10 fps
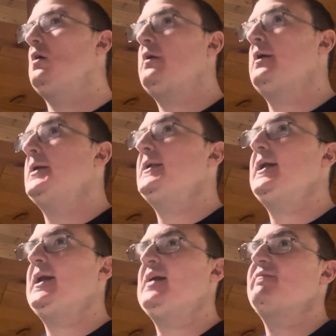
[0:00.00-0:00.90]
On
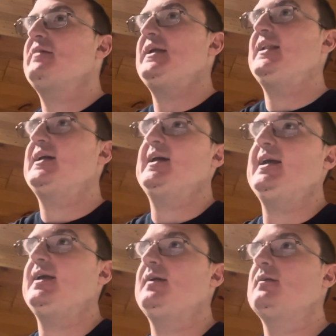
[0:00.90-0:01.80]

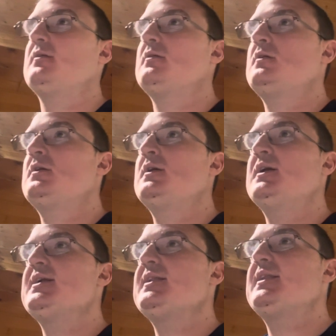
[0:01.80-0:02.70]
everything
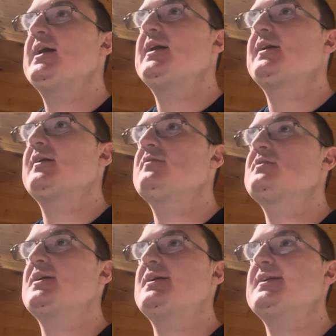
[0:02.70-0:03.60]
that goes
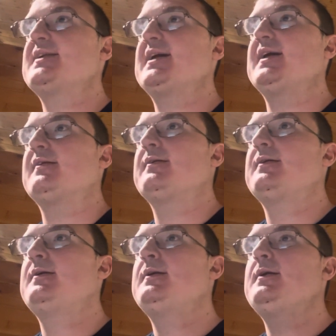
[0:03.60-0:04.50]
on there,
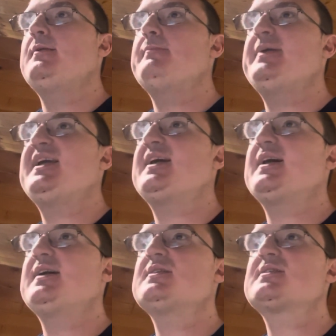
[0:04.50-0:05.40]

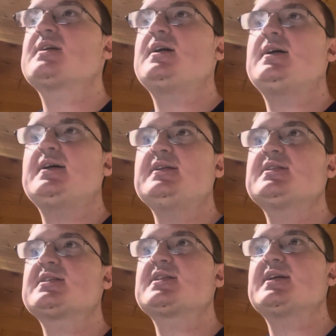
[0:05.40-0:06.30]
because
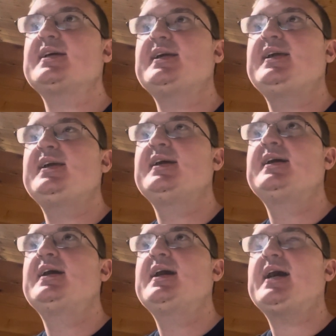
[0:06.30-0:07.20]
honestly,
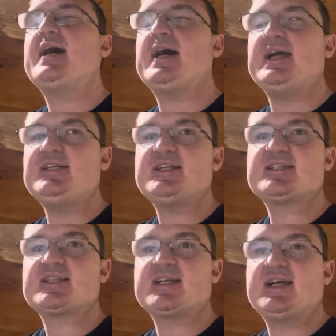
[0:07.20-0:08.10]
I
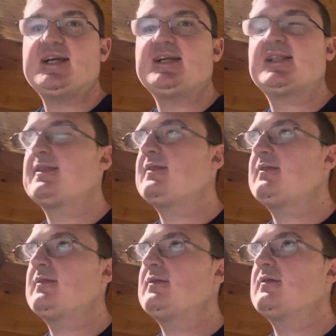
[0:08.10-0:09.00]
just think
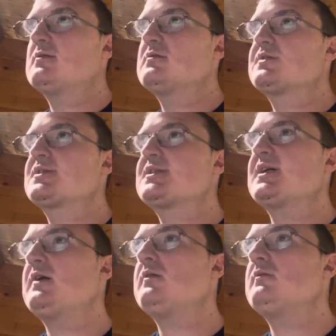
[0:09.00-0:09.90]
so
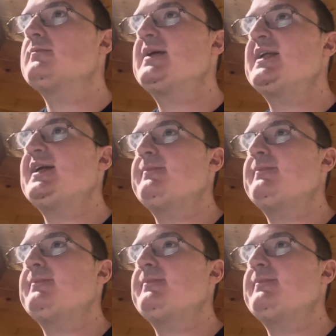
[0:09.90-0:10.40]
many